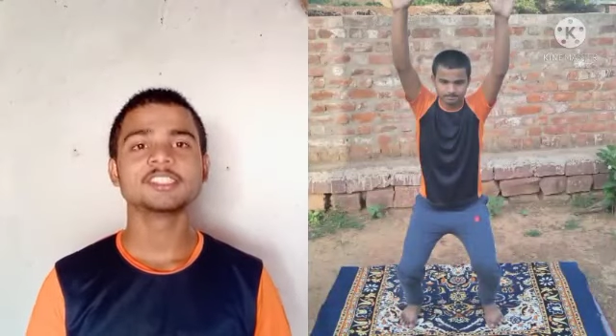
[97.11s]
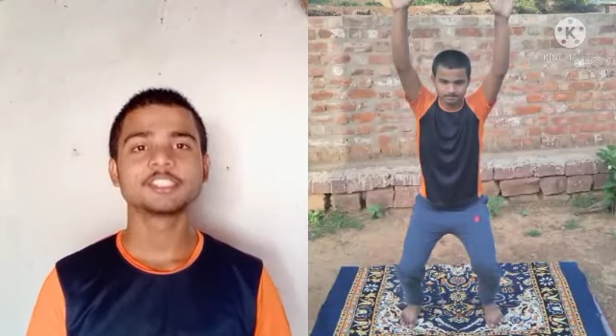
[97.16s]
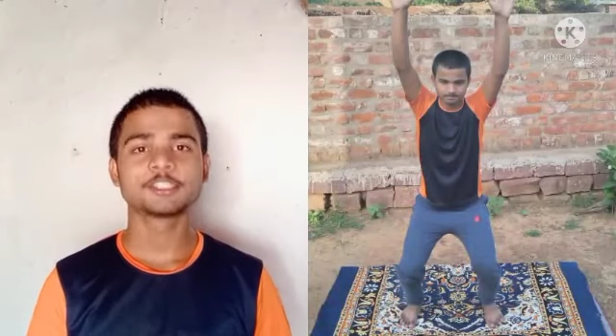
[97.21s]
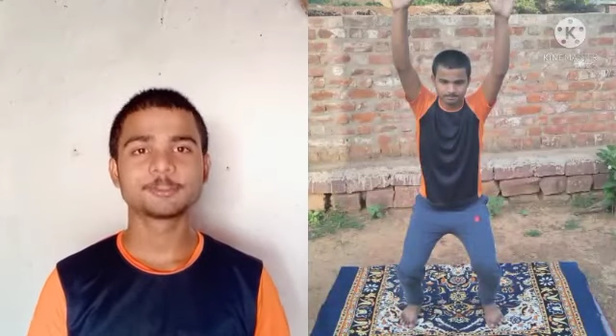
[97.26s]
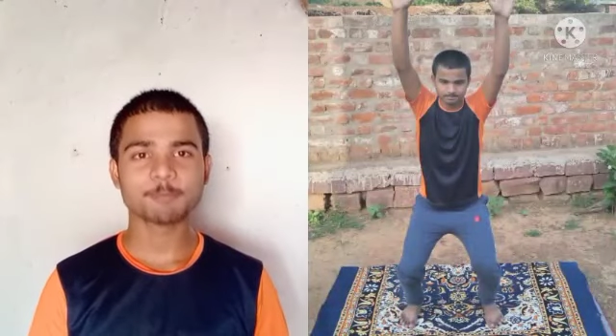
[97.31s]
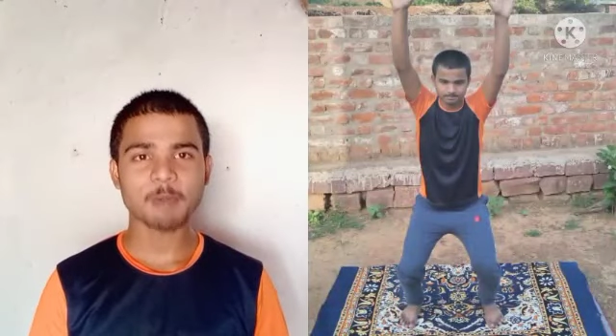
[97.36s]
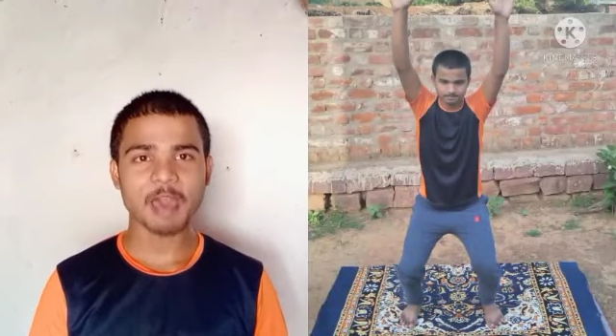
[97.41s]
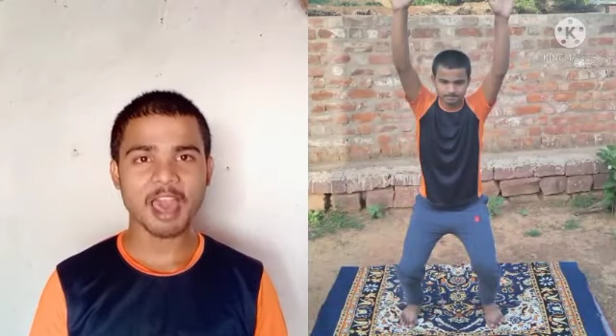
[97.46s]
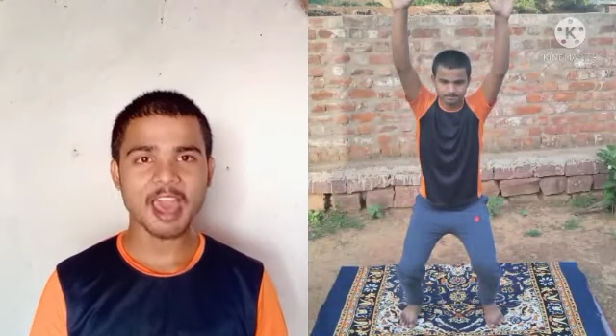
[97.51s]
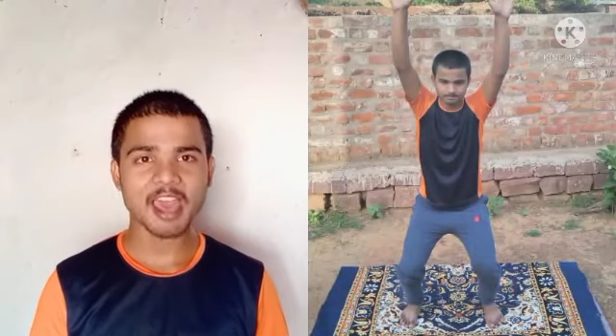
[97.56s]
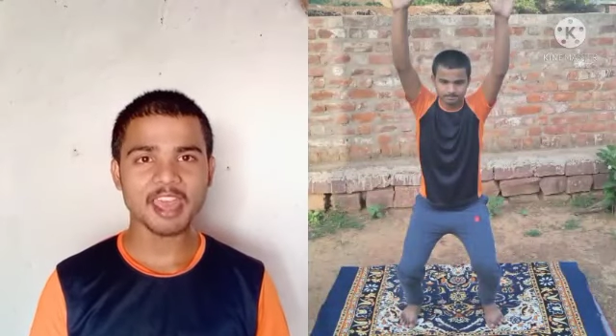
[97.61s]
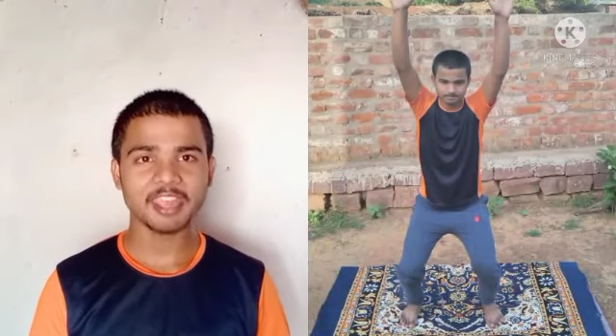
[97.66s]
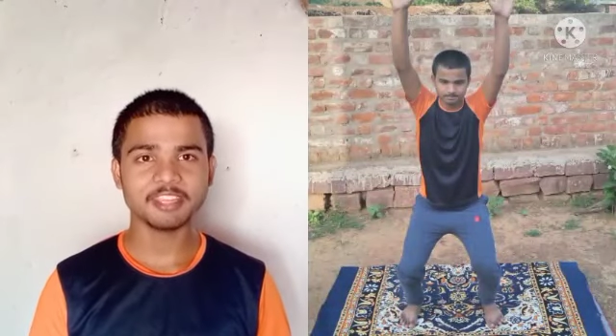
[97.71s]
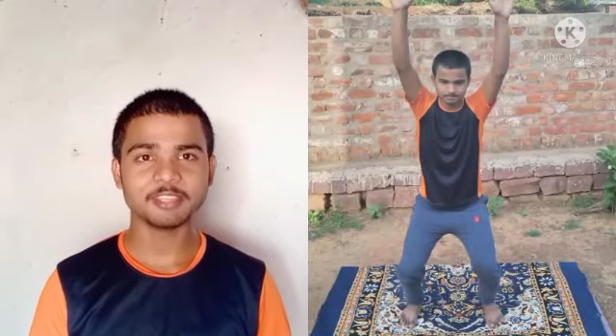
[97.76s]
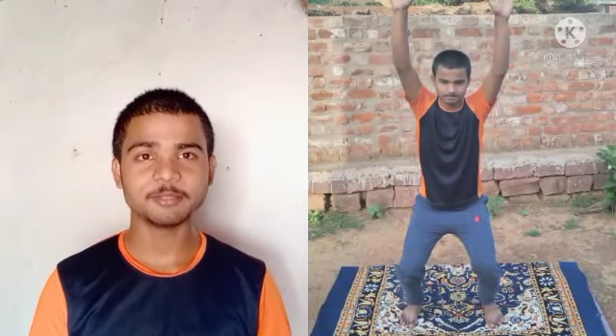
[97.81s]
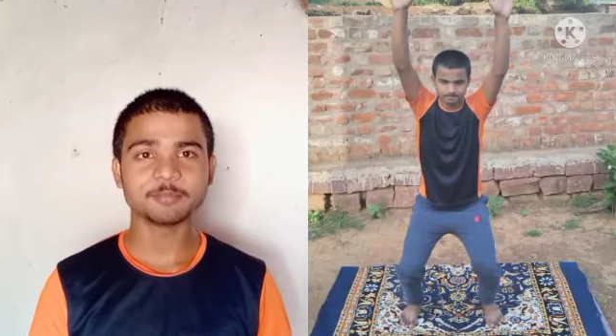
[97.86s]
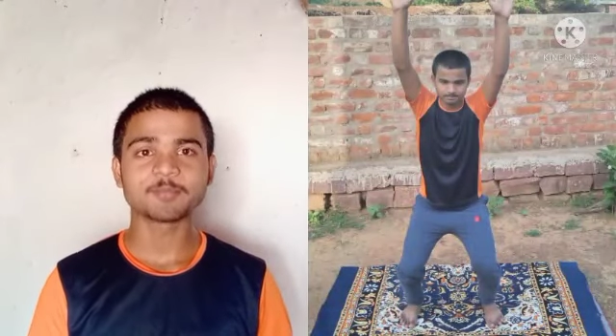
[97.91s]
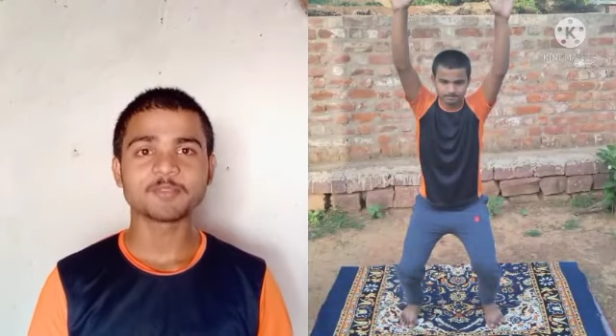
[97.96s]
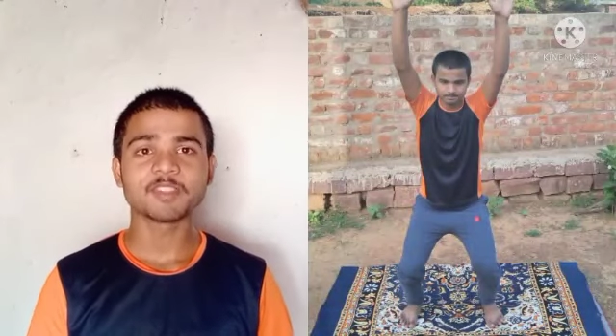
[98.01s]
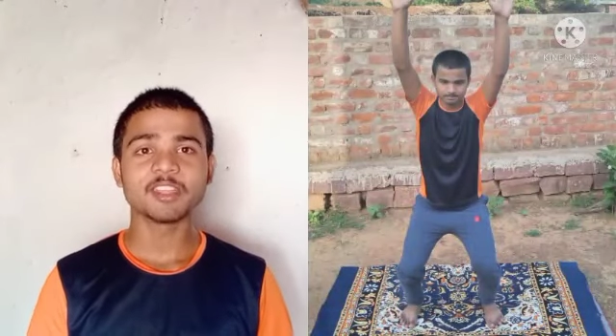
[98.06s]

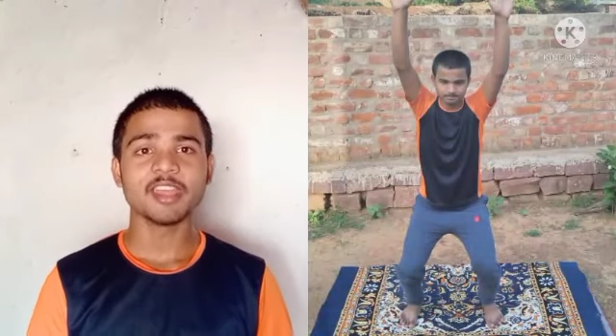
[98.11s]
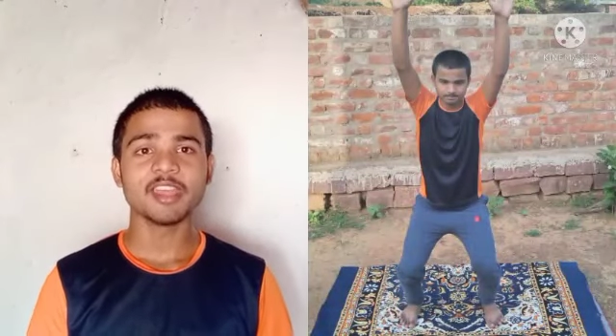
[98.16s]
spine